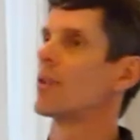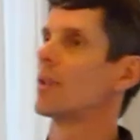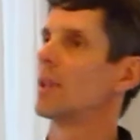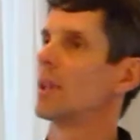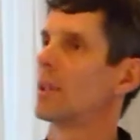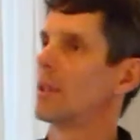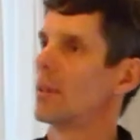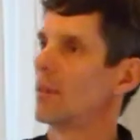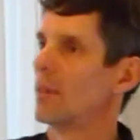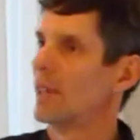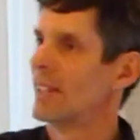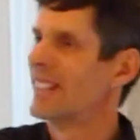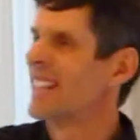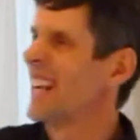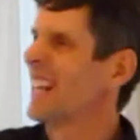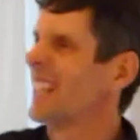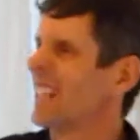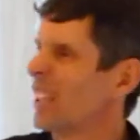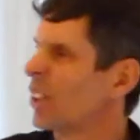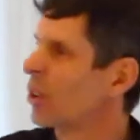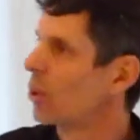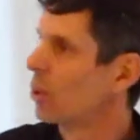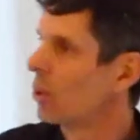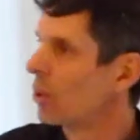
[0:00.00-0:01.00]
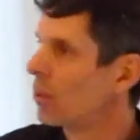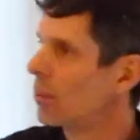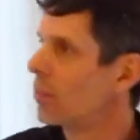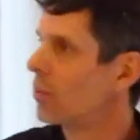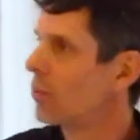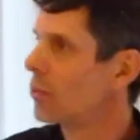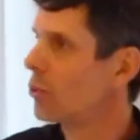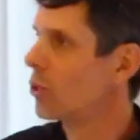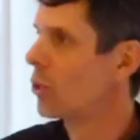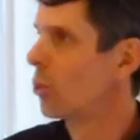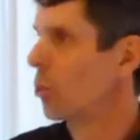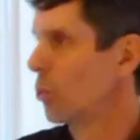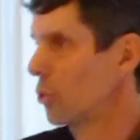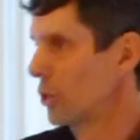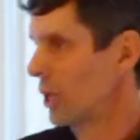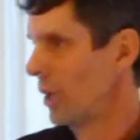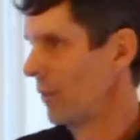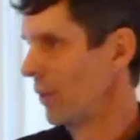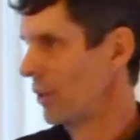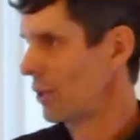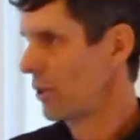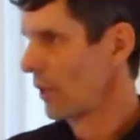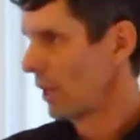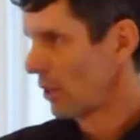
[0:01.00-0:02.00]
as the, the technical tools
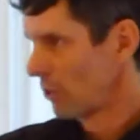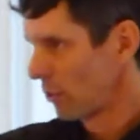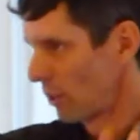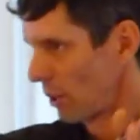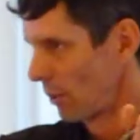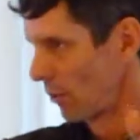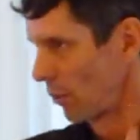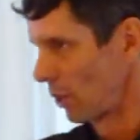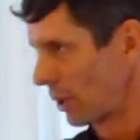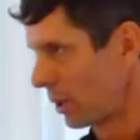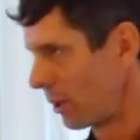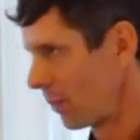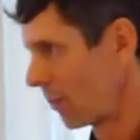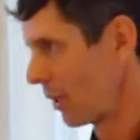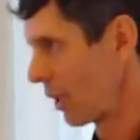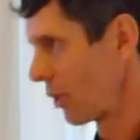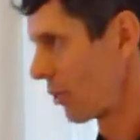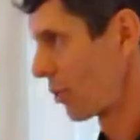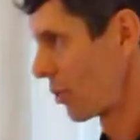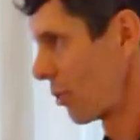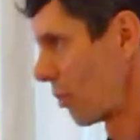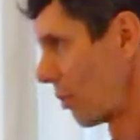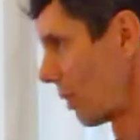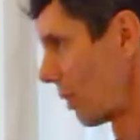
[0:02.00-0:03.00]
of it. So that's why I wanted to make sure